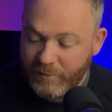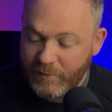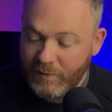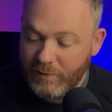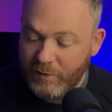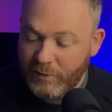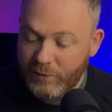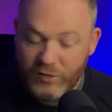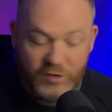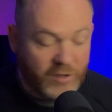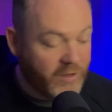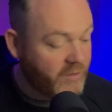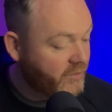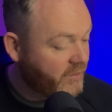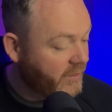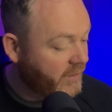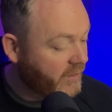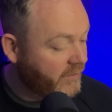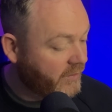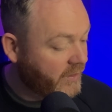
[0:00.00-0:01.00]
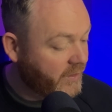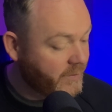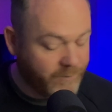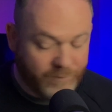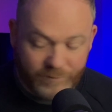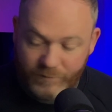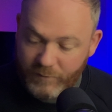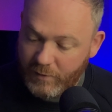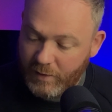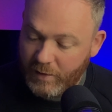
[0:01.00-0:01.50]
No change there, right?
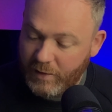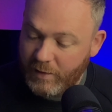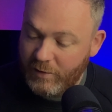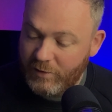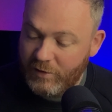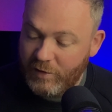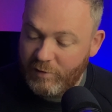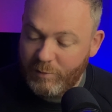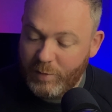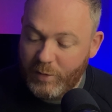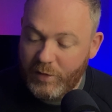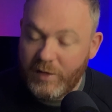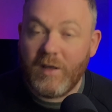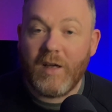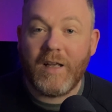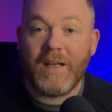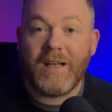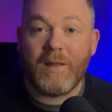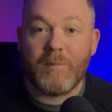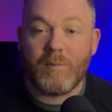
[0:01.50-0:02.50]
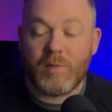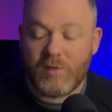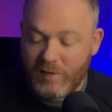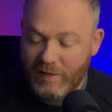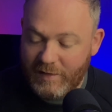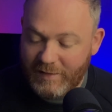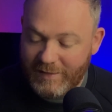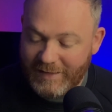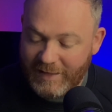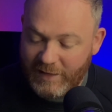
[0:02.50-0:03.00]

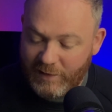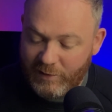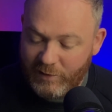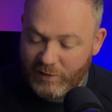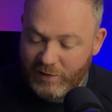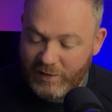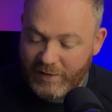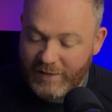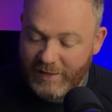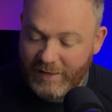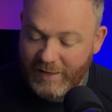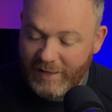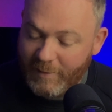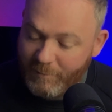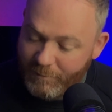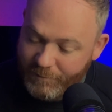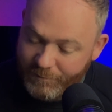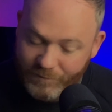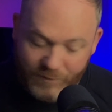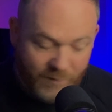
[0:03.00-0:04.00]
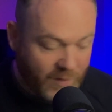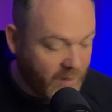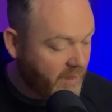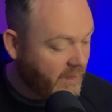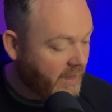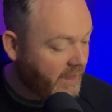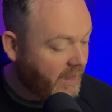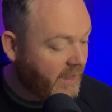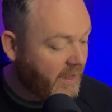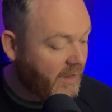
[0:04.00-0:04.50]
7.98% down. I am.
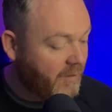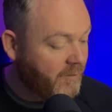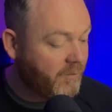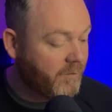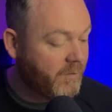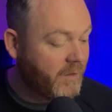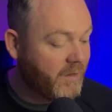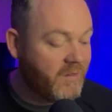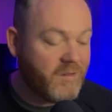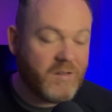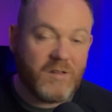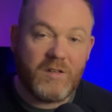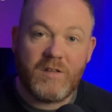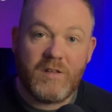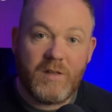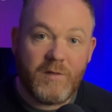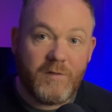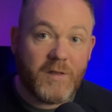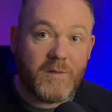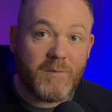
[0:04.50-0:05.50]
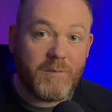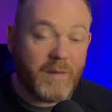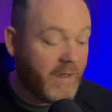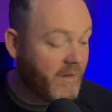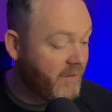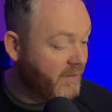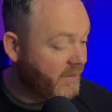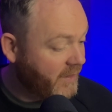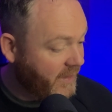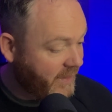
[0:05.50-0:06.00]
But this is a dividend
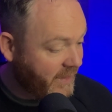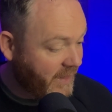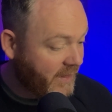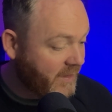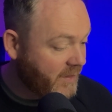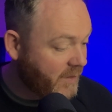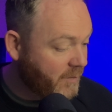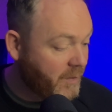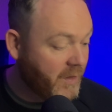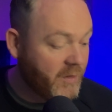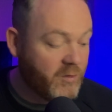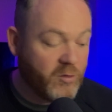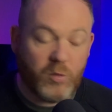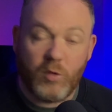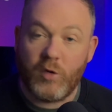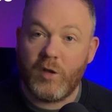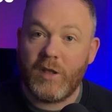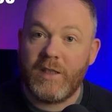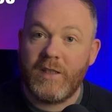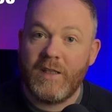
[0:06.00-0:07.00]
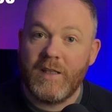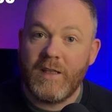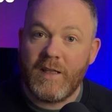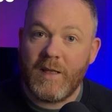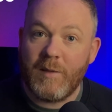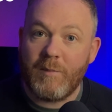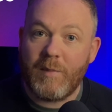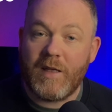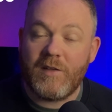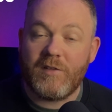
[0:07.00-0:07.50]
payer. Again, it pays quarterly.
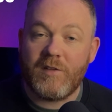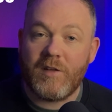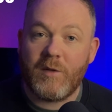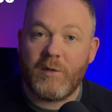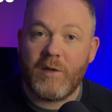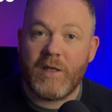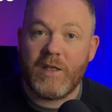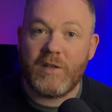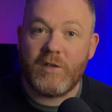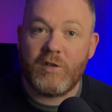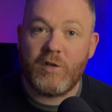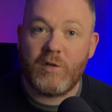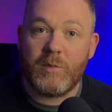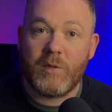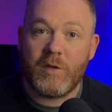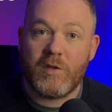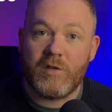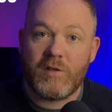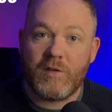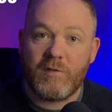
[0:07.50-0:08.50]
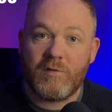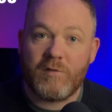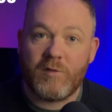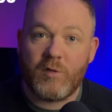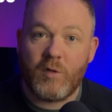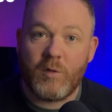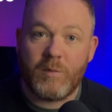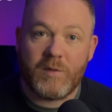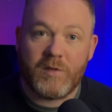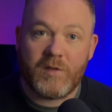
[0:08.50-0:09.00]
It pays at a rate of
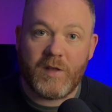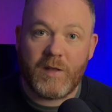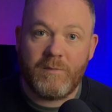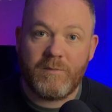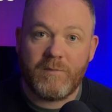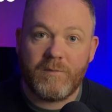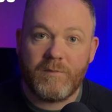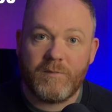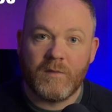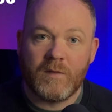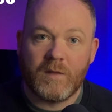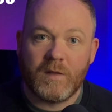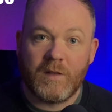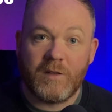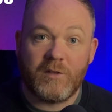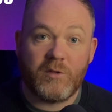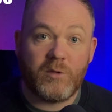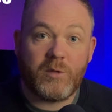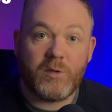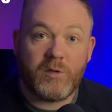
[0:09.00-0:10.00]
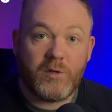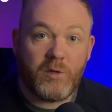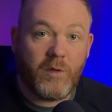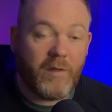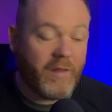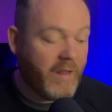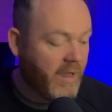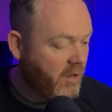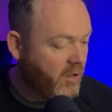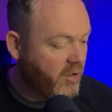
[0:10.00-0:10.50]
2.74%. And as a result
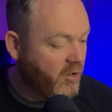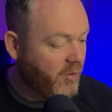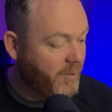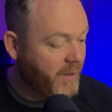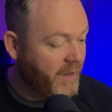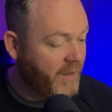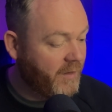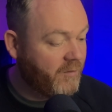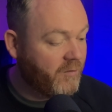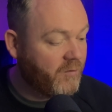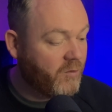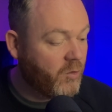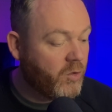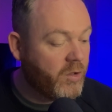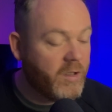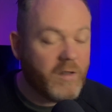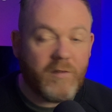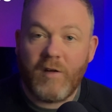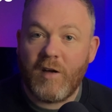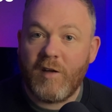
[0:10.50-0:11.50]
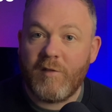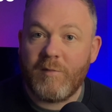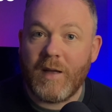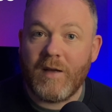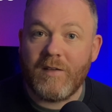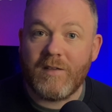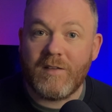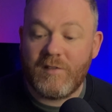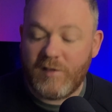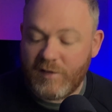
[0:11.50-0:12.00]
of that, I got paid £45
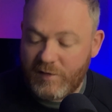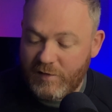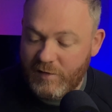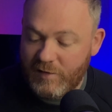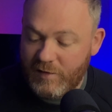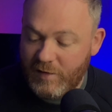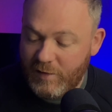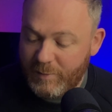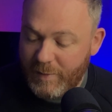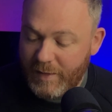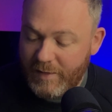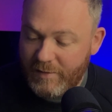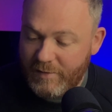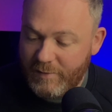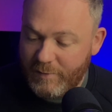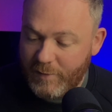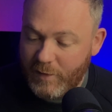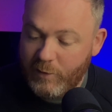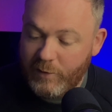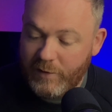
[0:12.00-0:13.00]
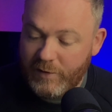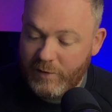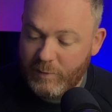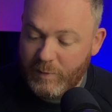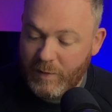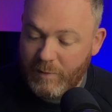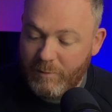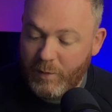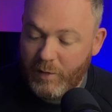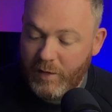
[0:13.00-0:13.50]
and 66 pence for holding this
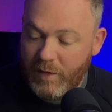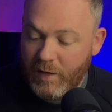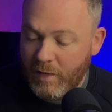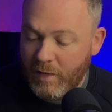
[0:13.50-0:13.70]
bad boy.